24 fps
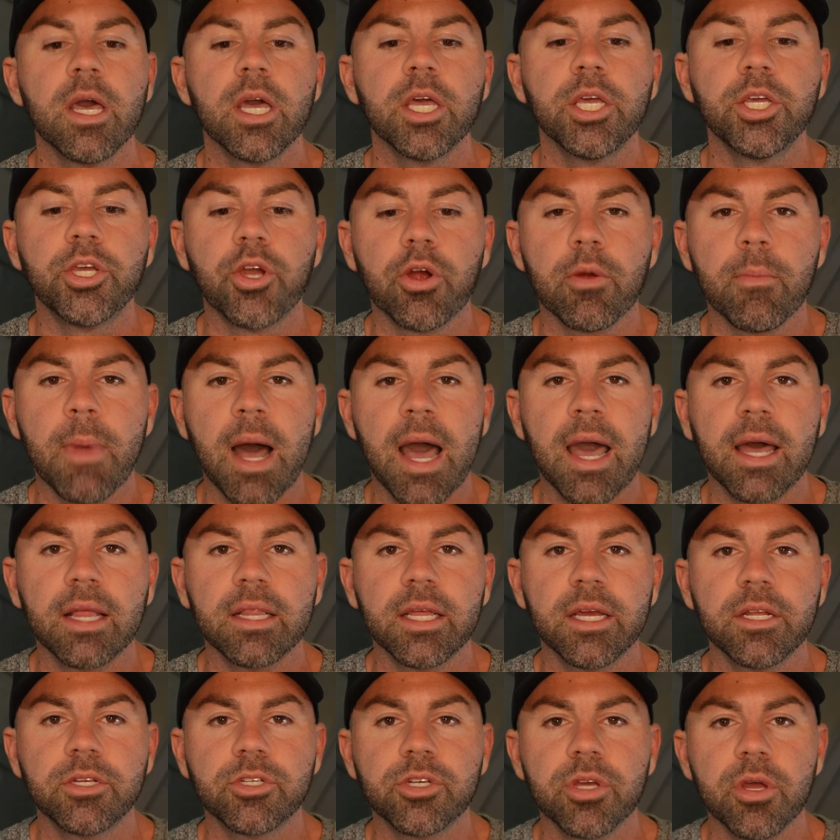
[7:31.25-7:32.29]
Your
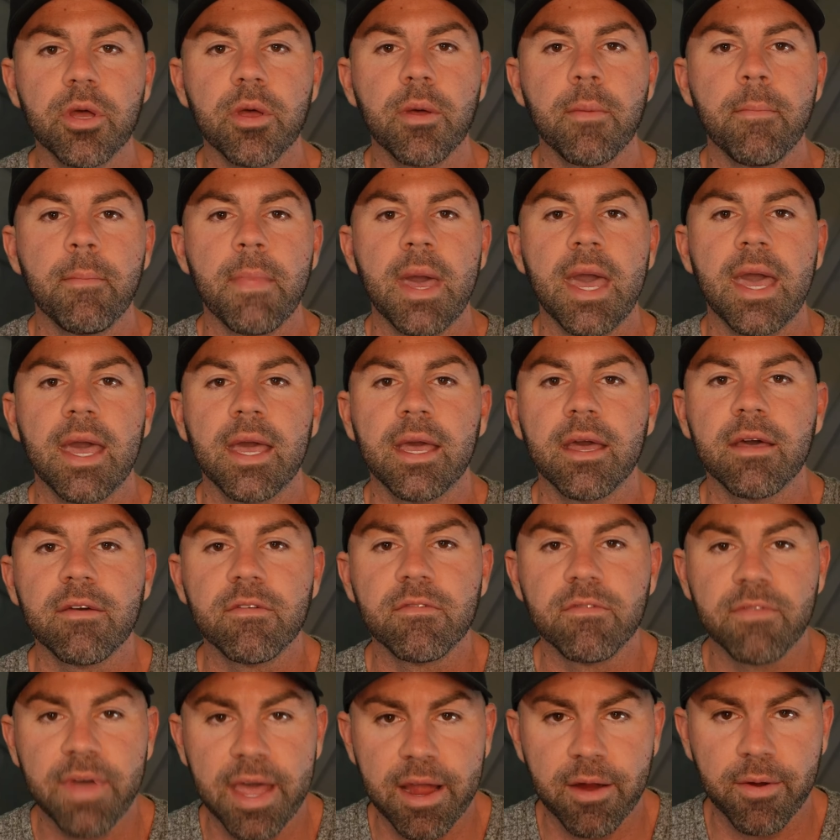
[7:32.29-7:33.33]
mileage may
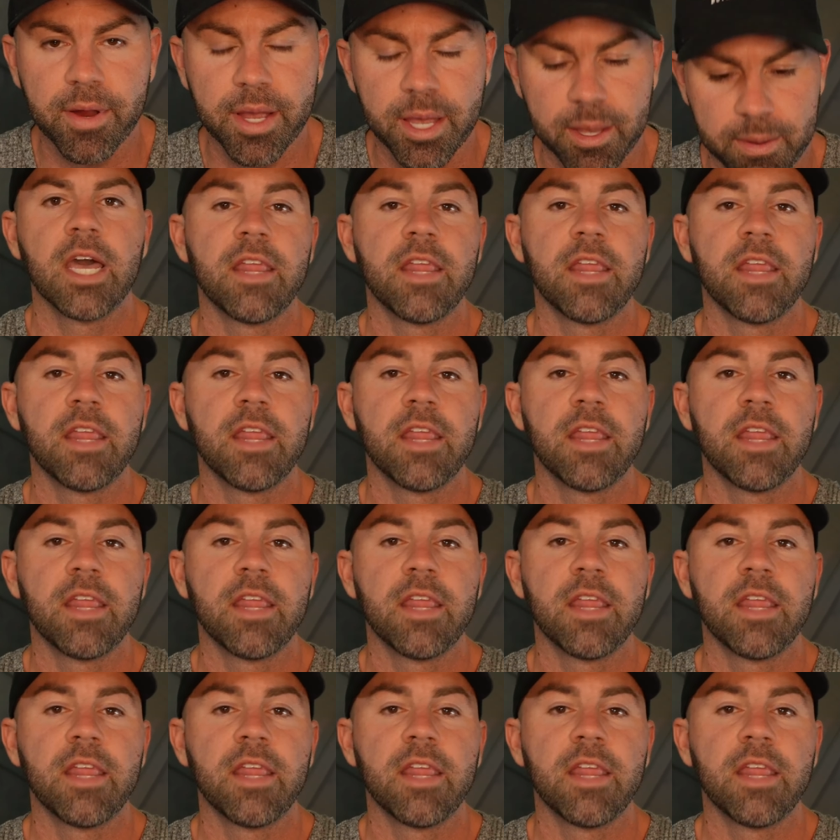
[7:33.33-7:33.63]
vary.